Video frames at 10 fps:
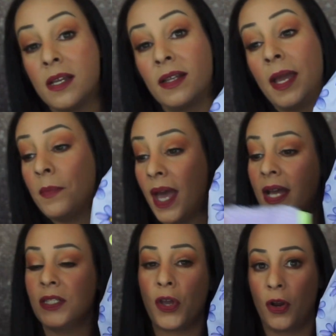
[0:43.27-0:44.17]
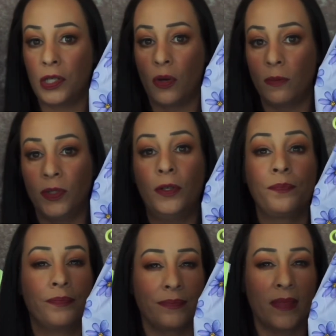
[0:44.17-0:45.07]
Glam bags are adorable.
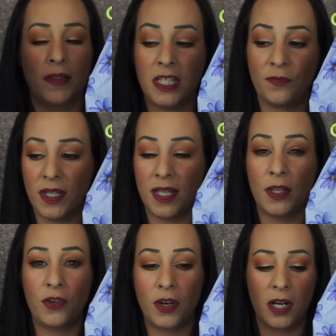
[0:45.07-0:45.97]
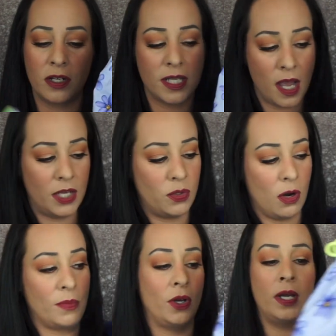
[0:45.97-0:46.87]
These fuzzy little critters,
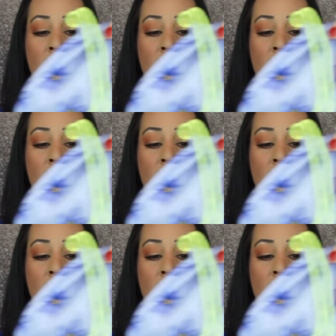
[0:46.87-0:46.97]
adorable.